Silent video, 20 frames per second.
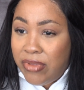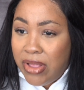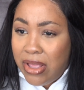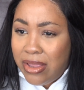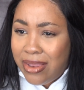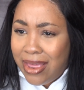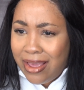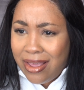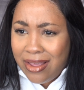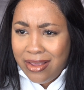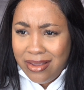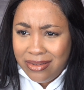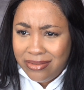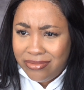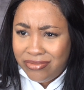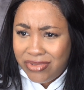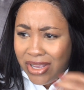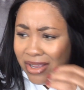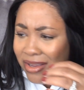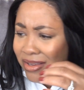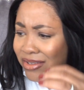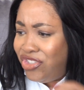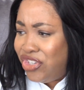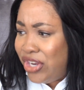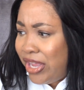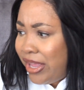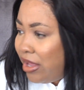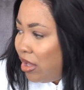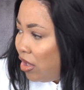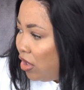like a
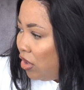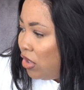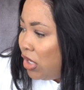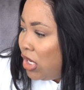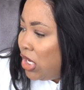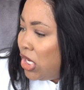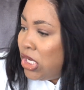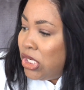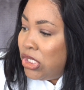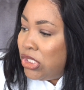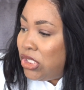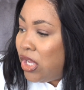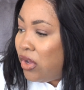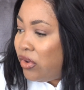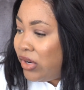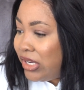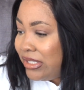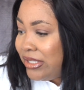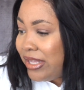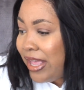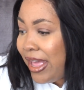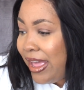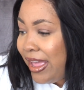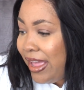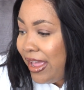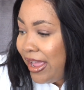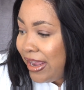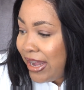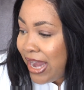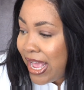gel, so to say,